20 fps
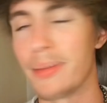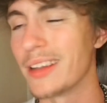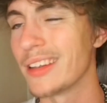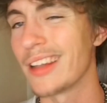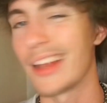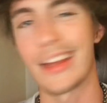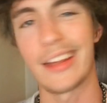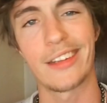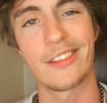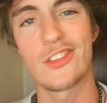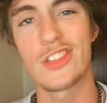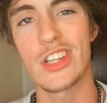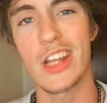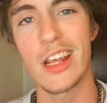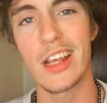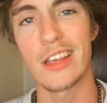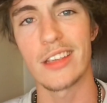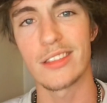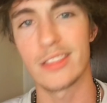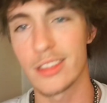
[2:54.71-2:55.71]
But like,
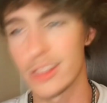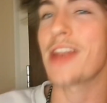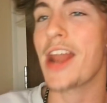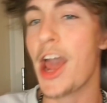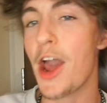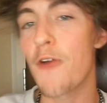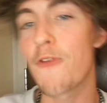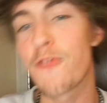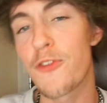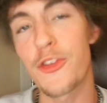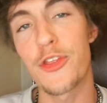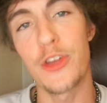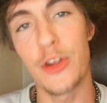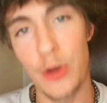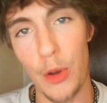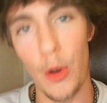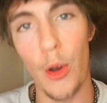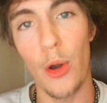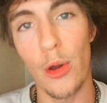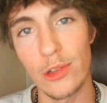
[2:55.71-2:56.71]
jeez. Now for the
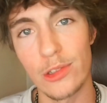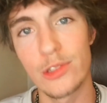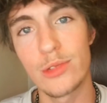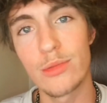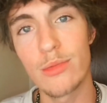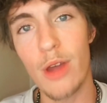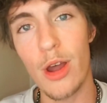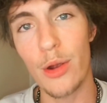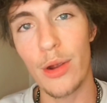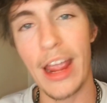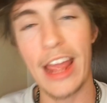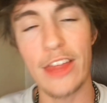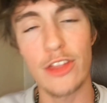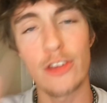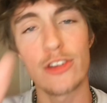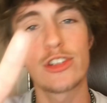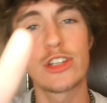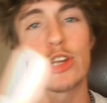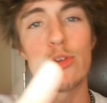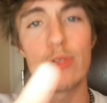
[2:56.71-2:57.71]
girls, okay?
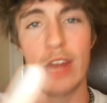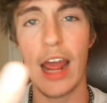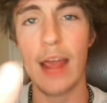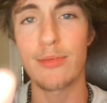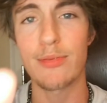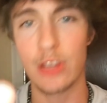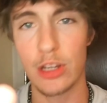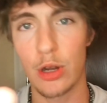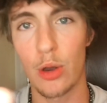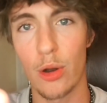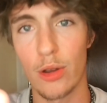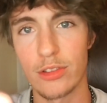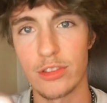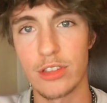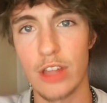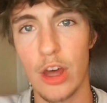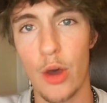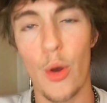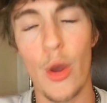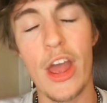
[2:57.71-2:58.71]
There's two types of
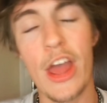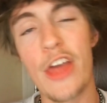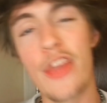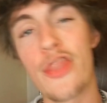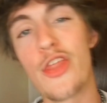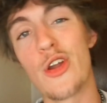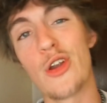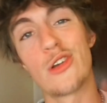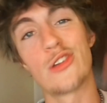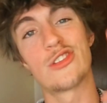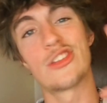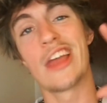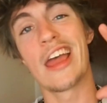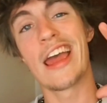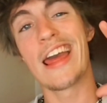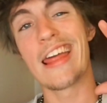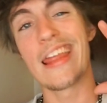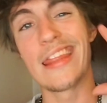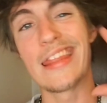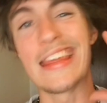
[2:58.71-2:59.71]
girls, though. There's
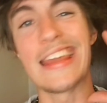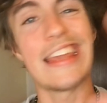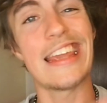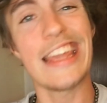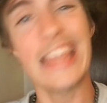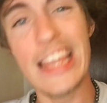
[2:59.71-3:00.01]
the